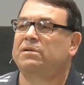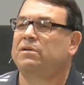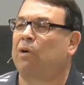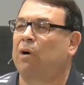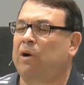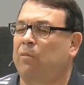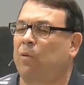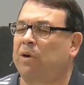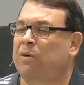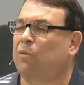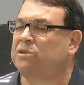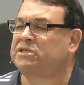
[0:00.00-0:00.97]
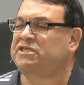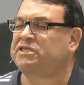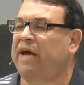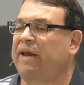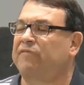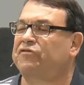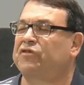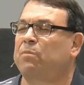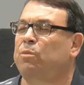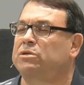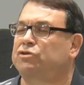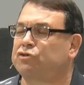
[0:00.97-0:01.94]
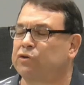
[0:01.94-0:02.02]
Well, what was he saying? If
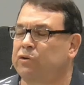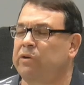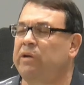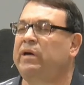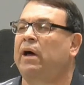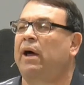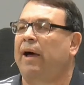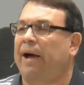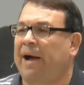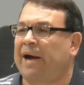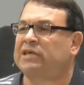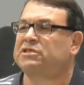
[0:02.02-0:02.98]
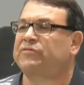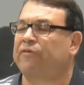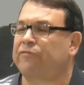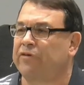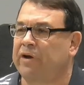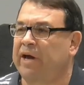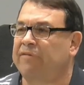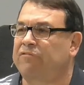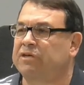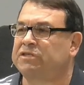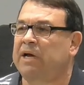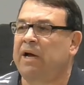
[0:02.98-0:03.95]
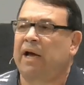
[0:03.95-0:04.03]
someone truly asks for
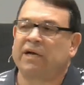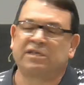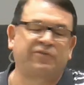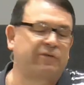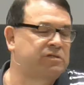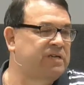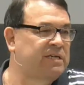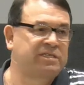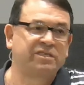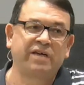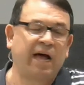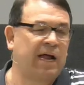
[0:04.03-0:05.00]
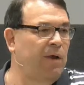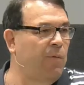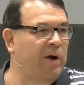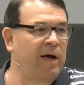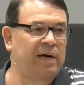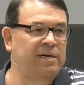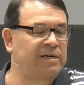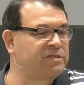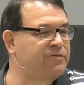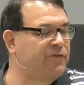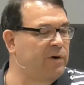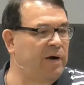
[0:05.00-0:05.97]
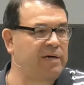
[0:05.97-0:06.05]
forgiveness, because, folks, that's exactly what God does
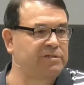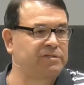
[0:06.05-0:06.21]
for us.